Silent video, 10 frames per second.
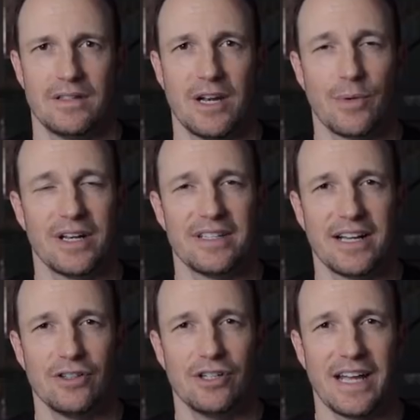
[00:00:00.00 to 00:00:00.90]
Today we're going to
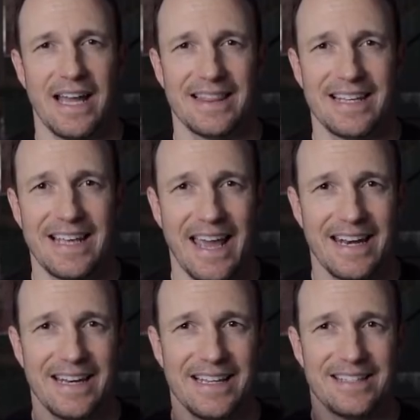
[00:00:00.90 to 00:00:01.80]
take a look at the
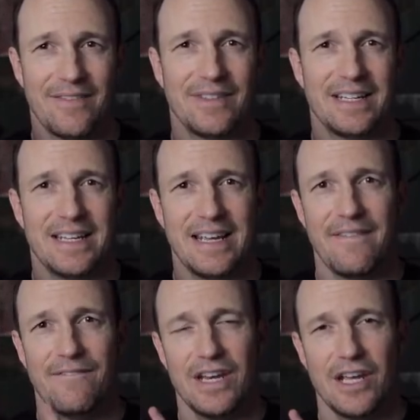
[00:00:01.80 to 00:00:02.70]
Canon 70D
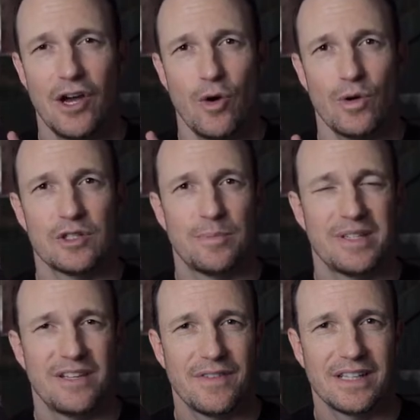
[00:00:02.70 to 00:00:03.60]
video,
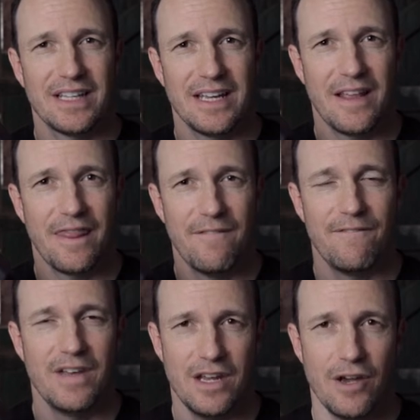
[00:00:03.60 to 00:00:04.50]
specifically the
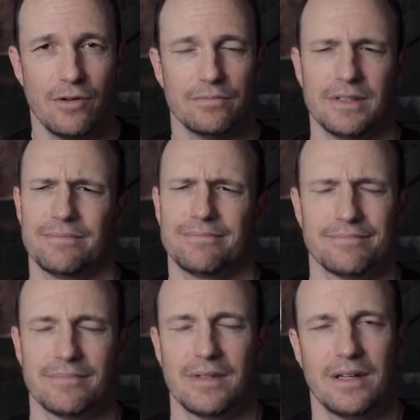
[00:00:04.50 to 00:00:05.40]
video.
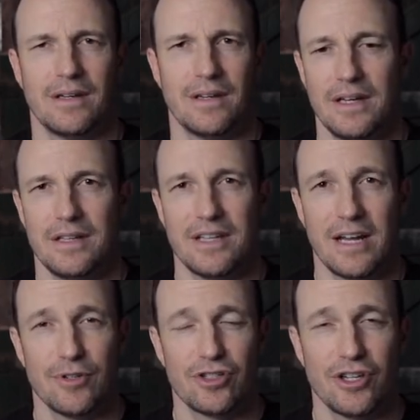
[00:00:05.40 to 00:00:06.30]
Today
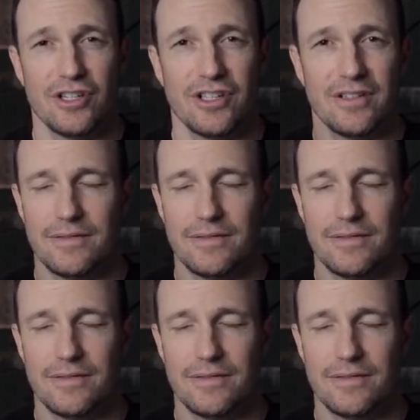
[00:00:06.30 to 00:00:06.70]
I'm going to show you